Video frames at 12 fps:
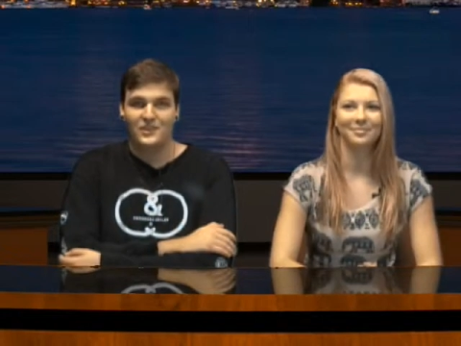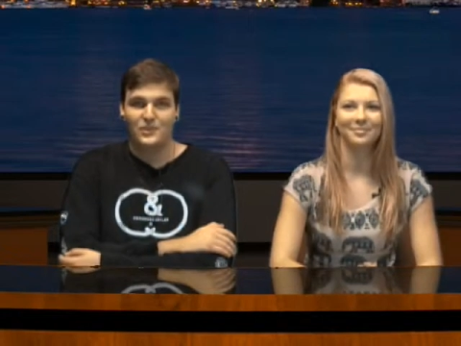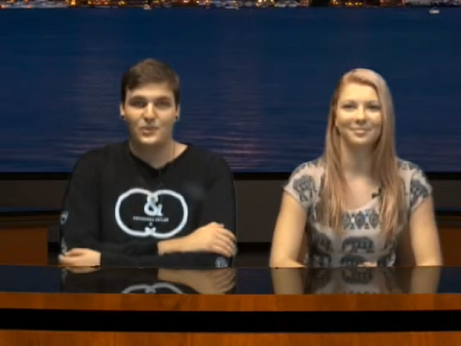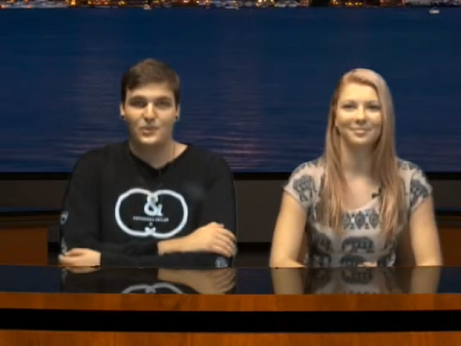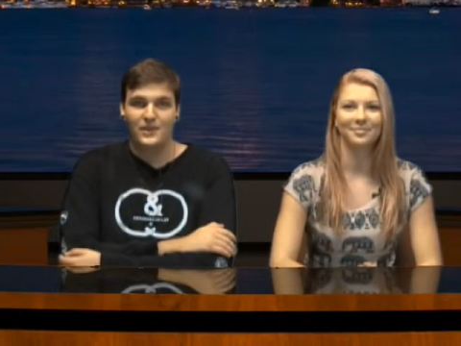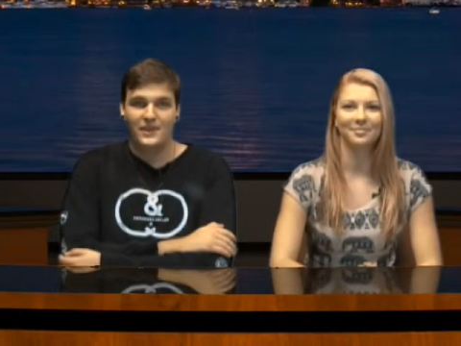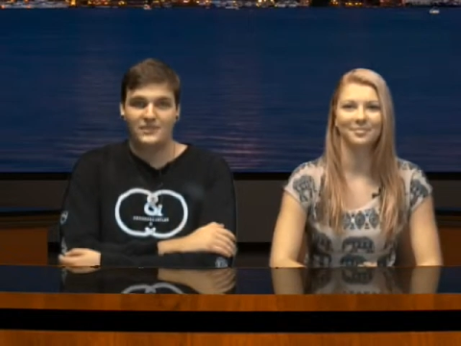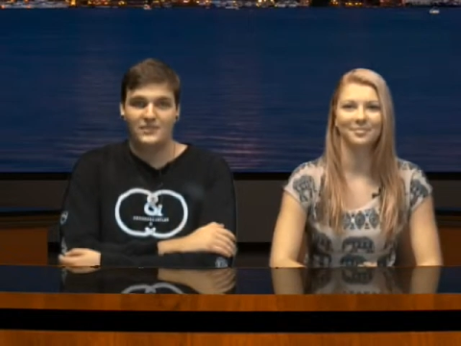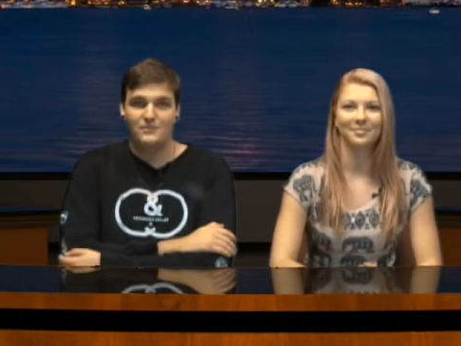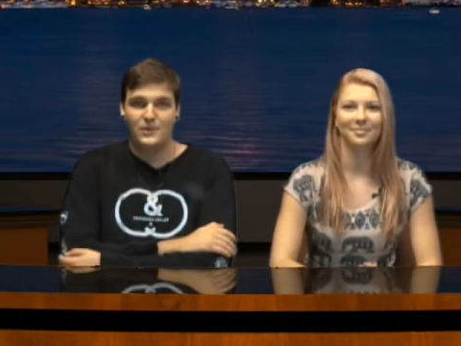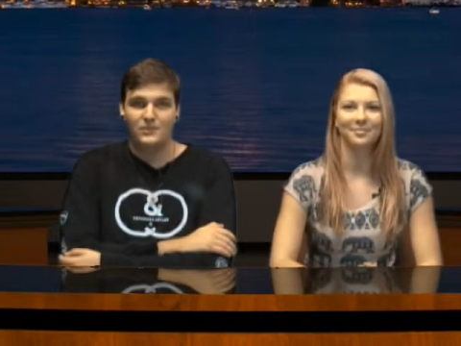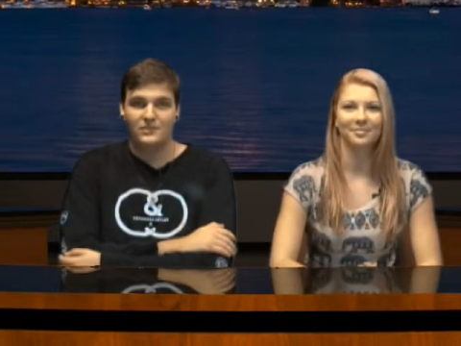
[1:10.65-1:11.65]
Speaker 1: who has the
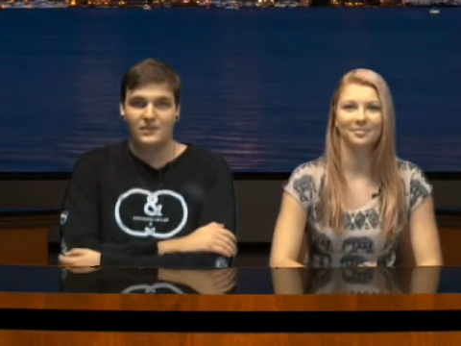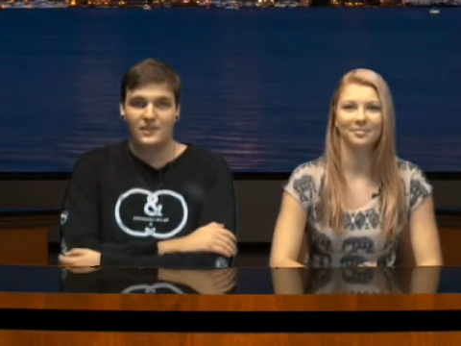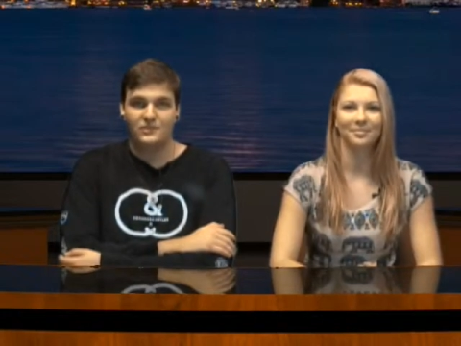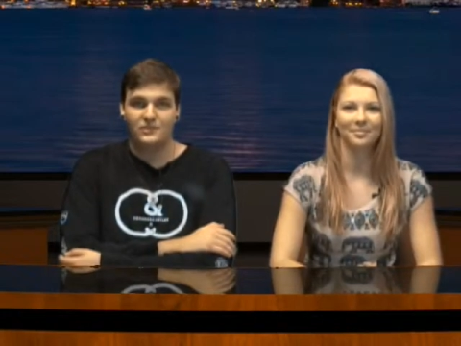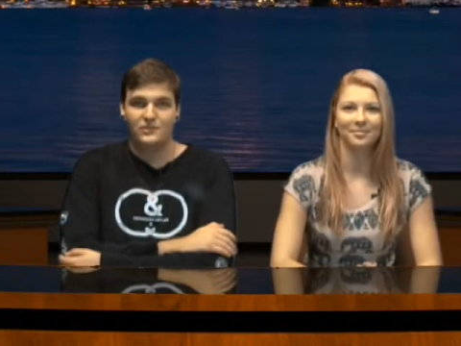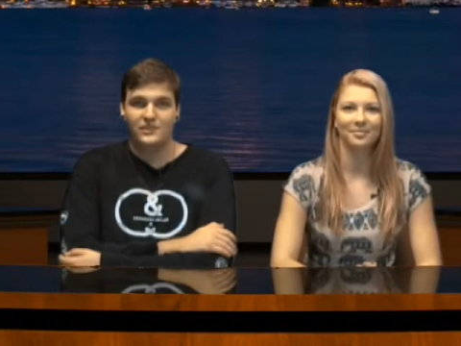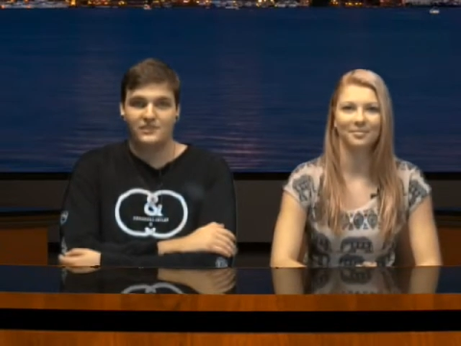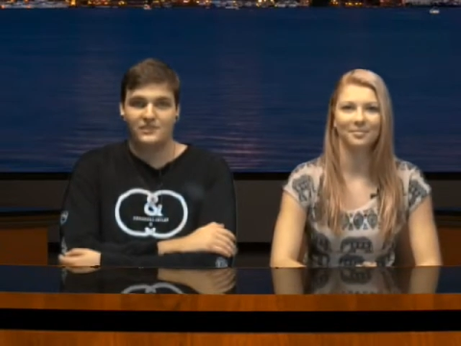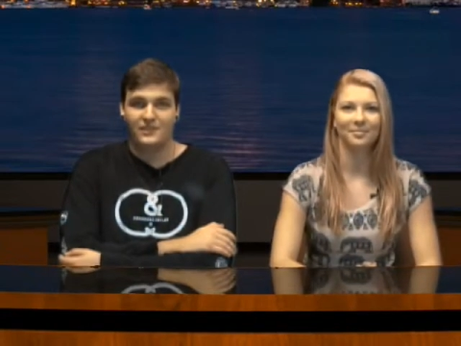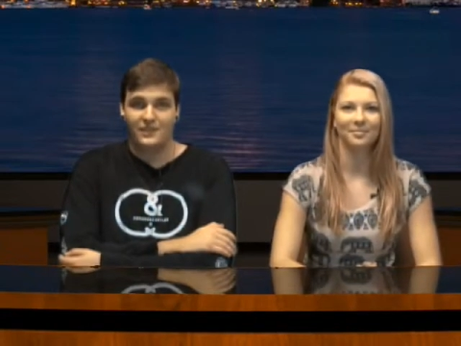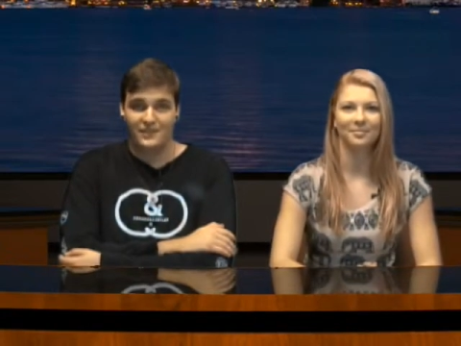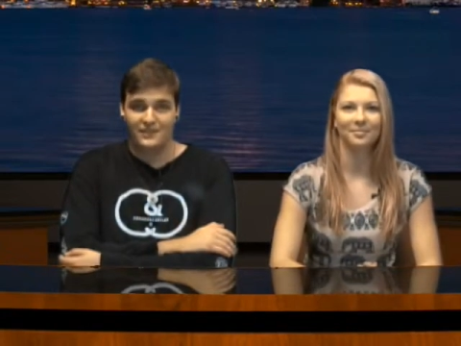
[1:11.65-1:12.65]
most lustrous
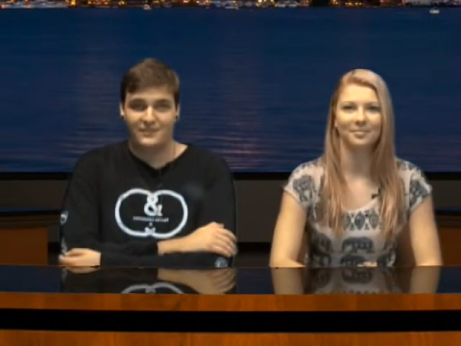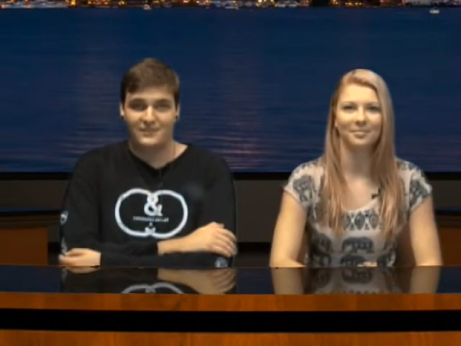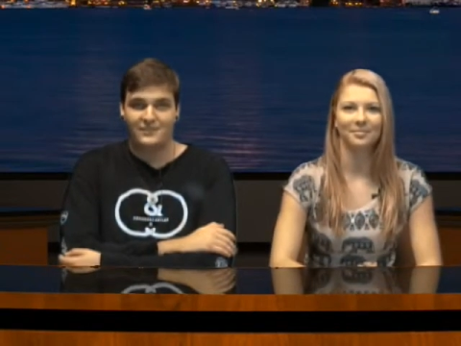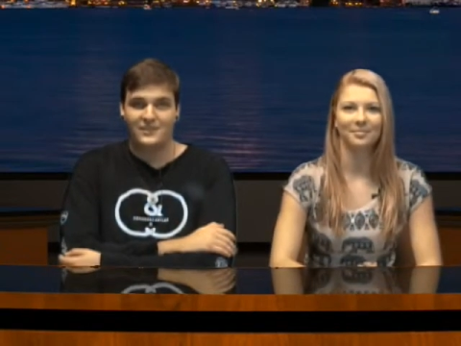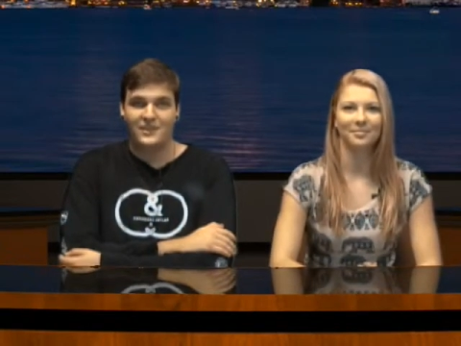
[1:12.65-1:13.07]
locks.